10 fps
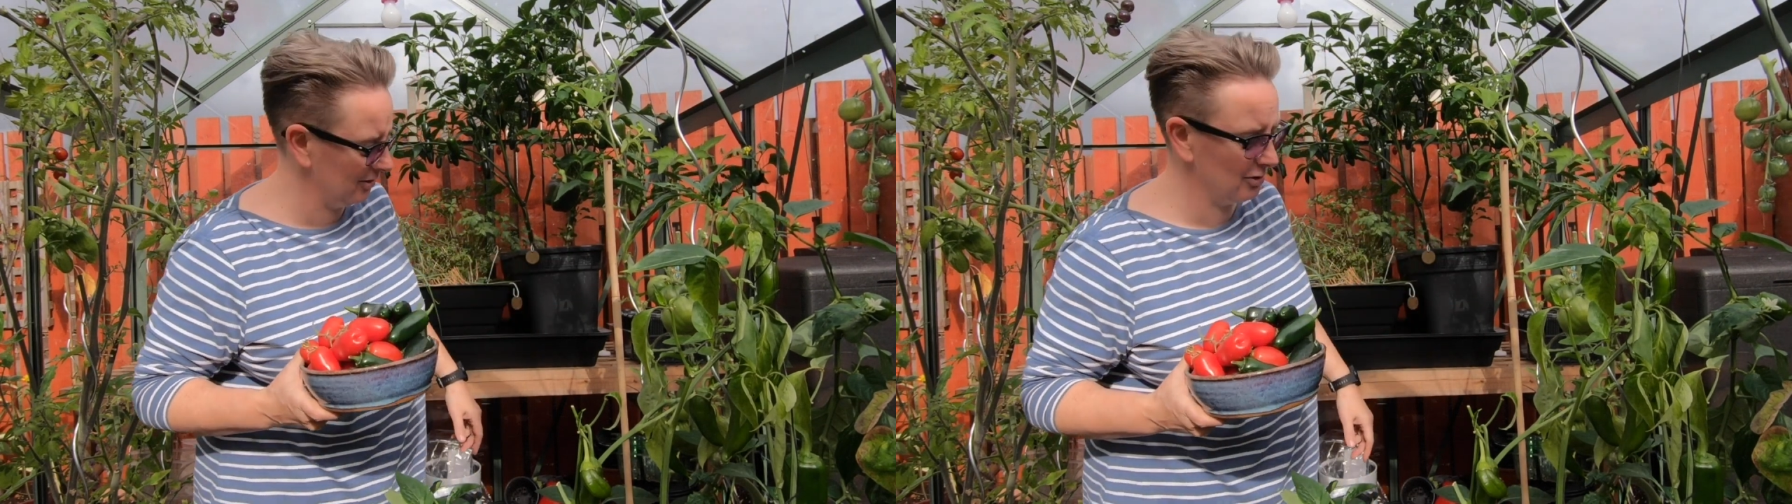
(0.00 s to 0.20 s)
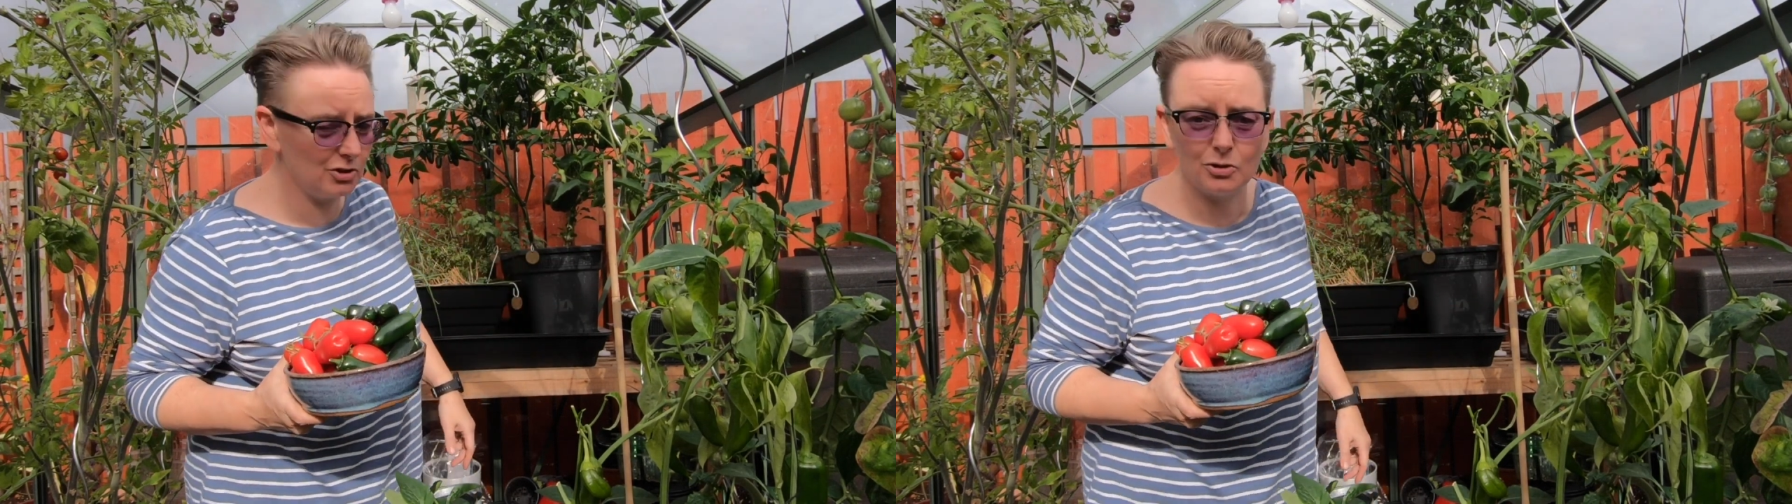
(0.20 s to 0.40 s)

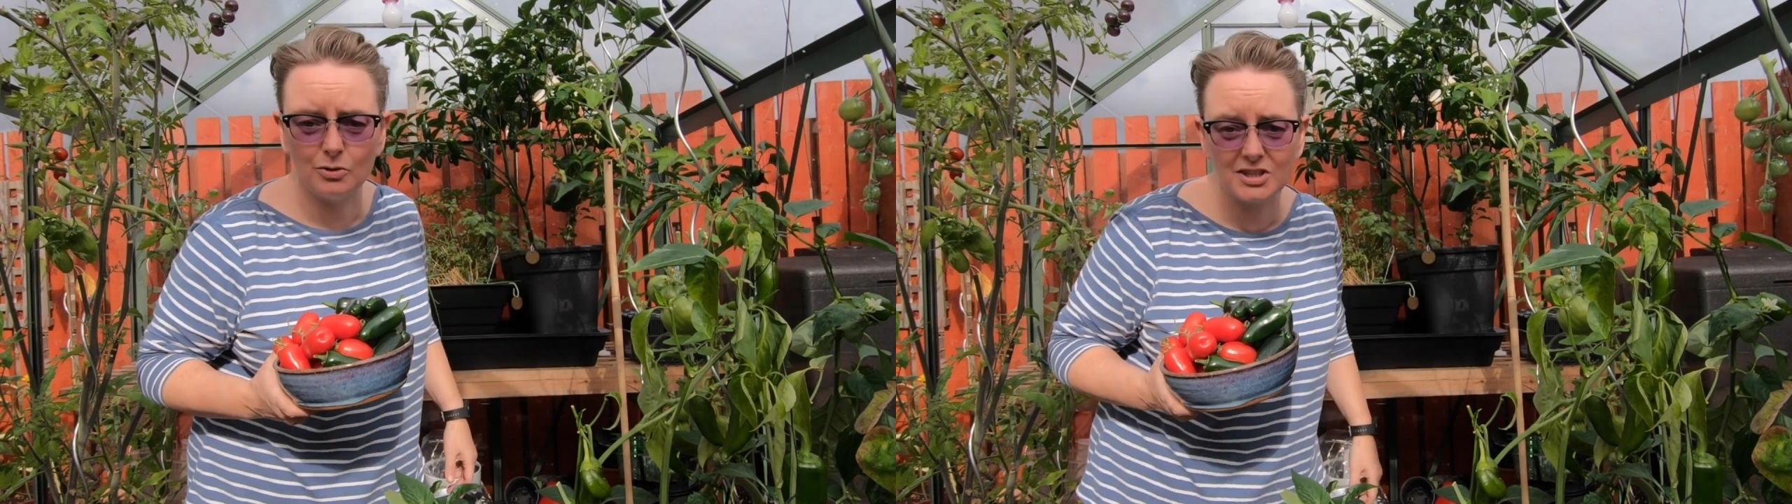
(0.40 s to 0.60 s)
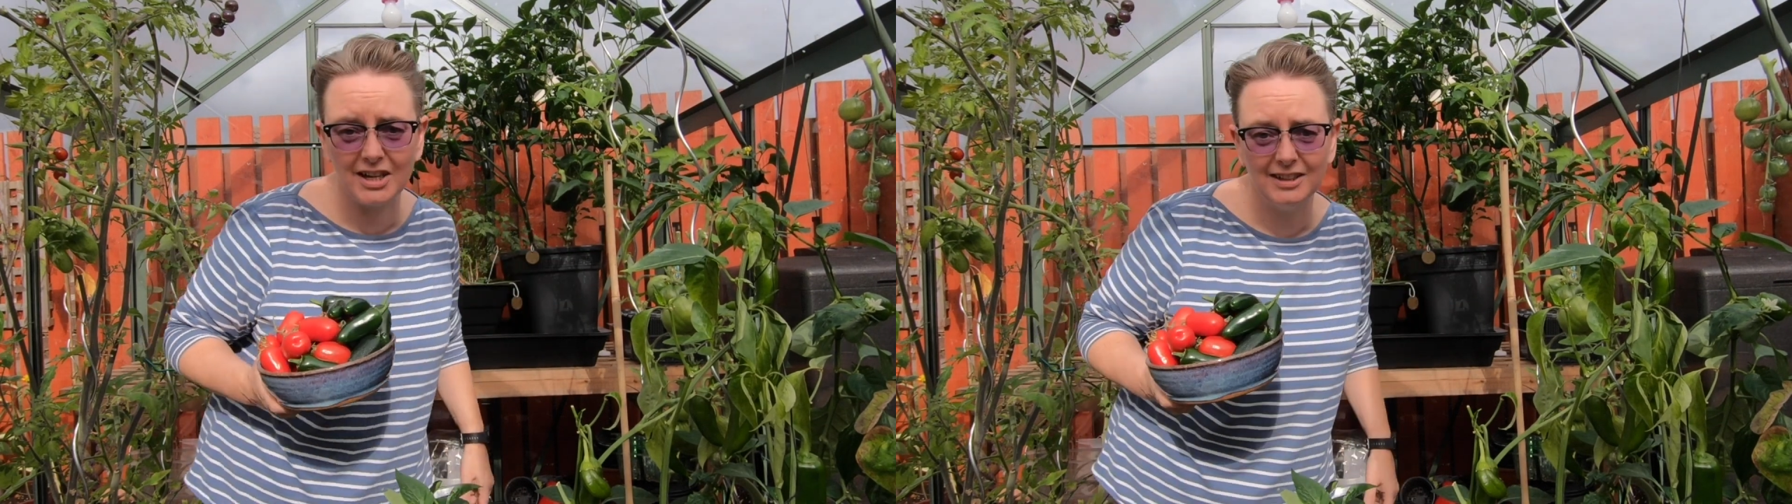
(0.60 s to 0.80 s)
So
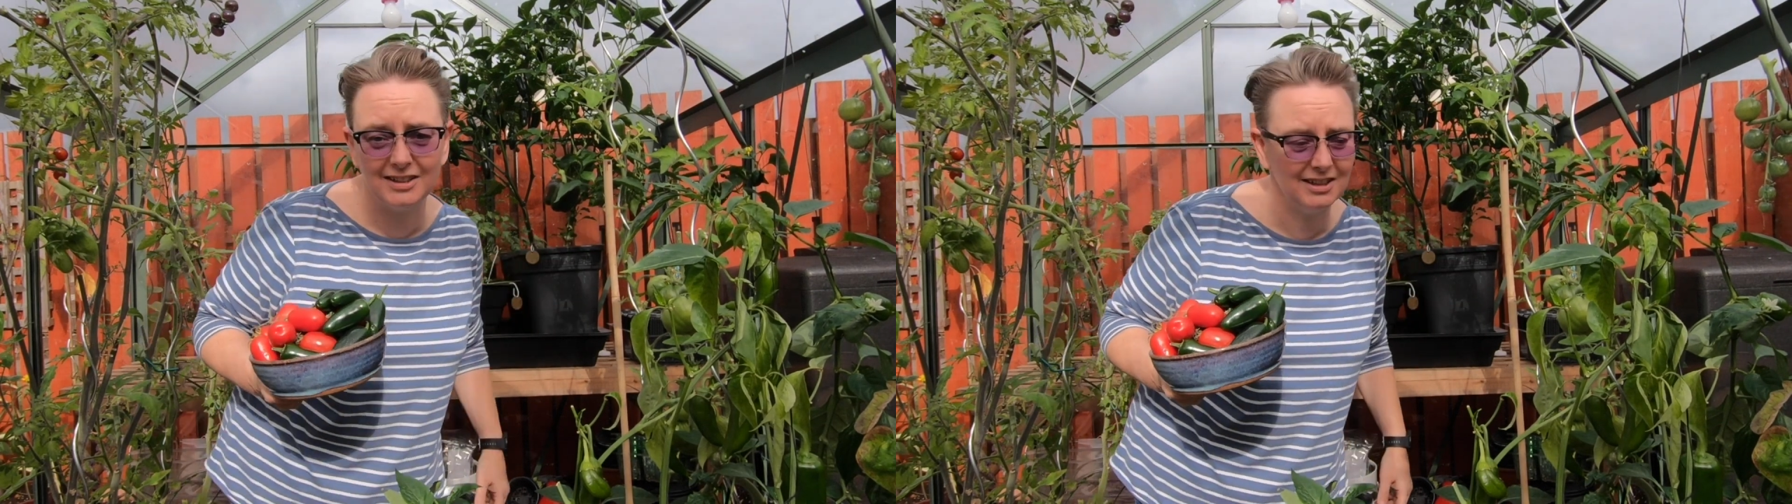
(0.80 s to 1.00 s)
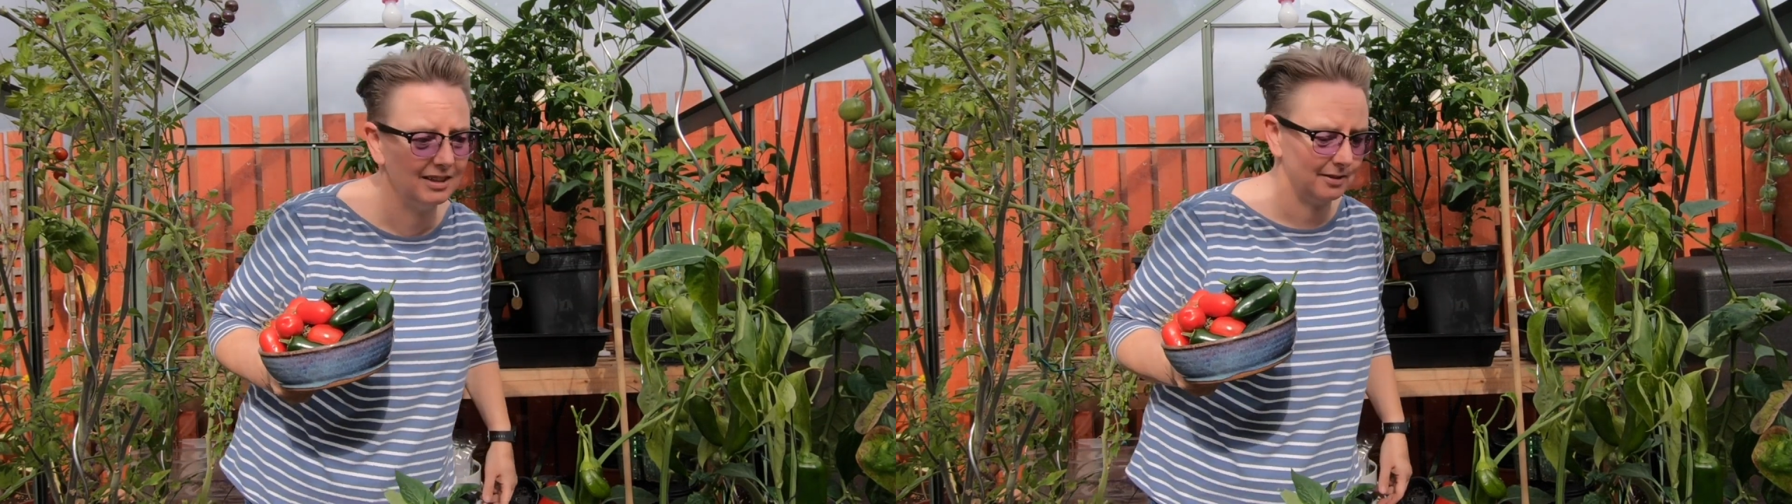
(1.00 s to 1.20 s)

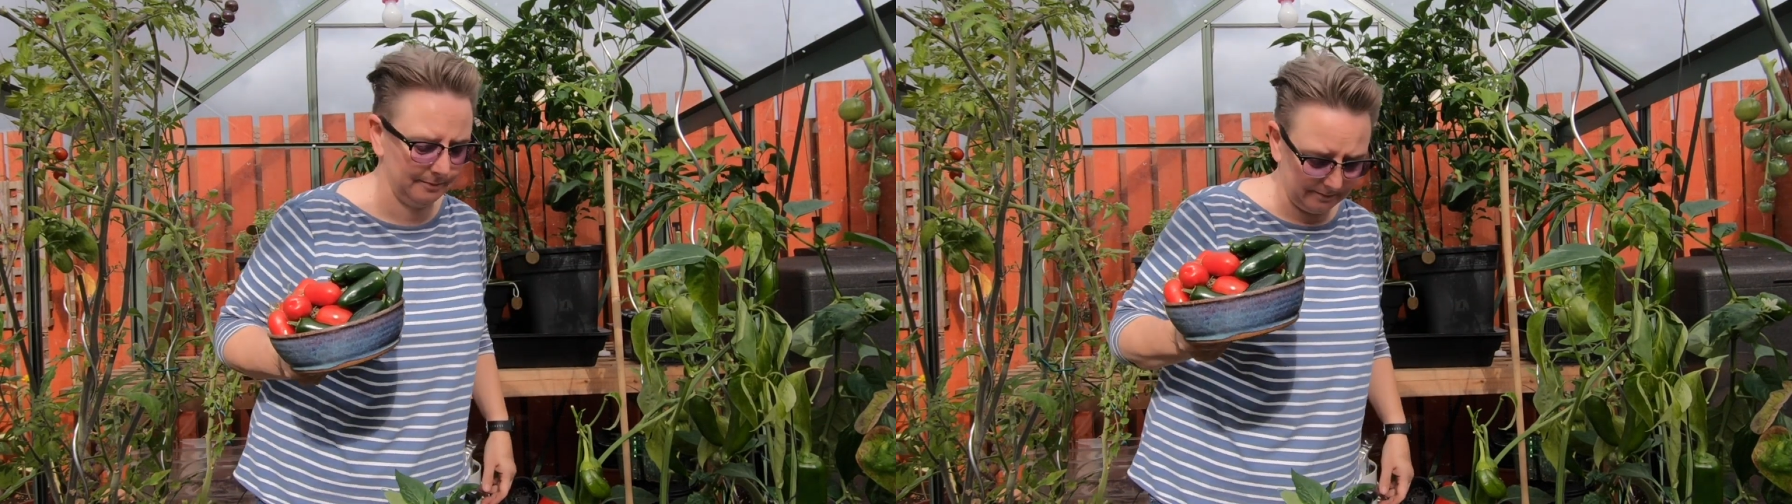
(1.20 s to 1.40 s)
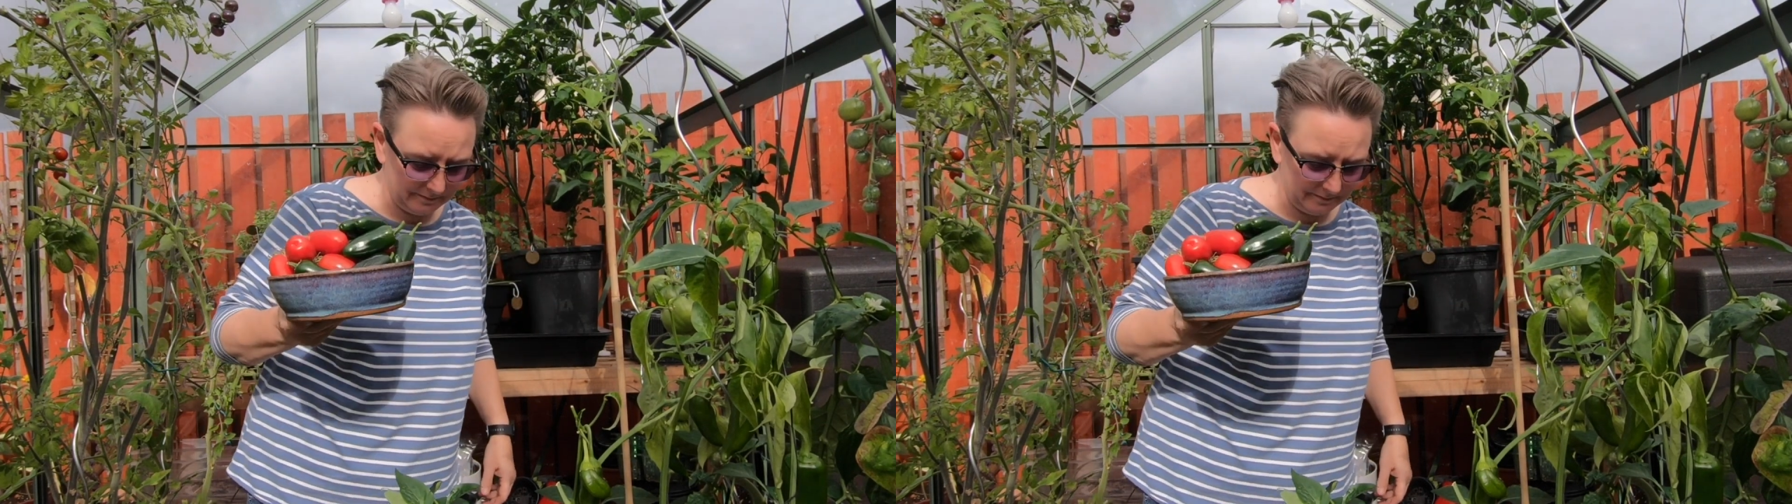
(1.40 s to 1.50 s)
excited.